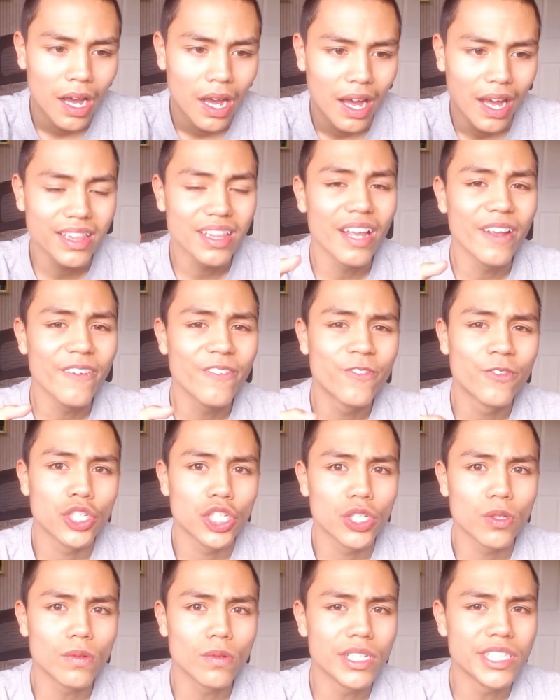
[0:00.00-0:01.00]
And if
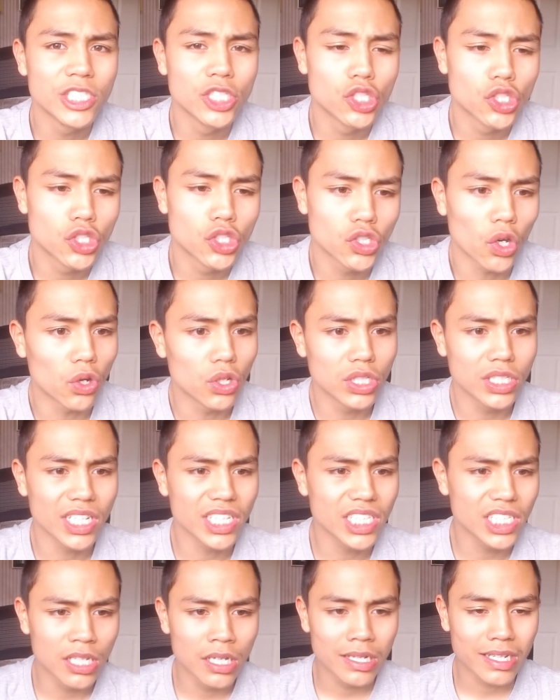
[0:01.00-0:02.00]
you enjoyed
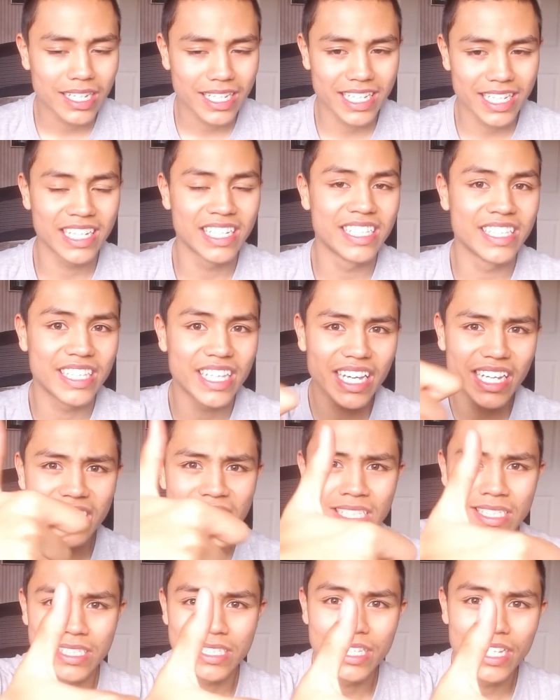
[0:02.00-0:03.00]
it,
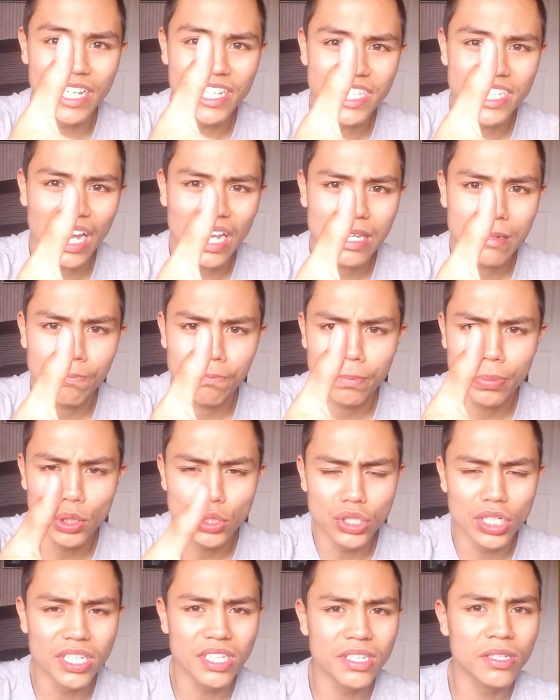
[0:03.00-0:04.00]
click the like
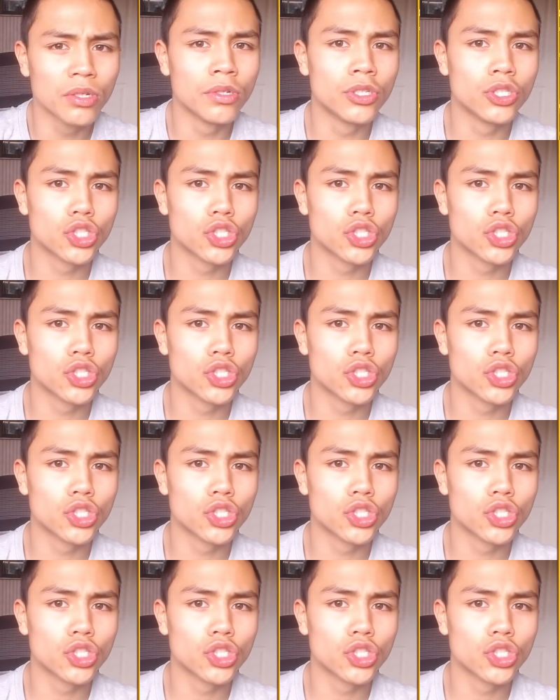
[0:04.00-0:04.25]
button,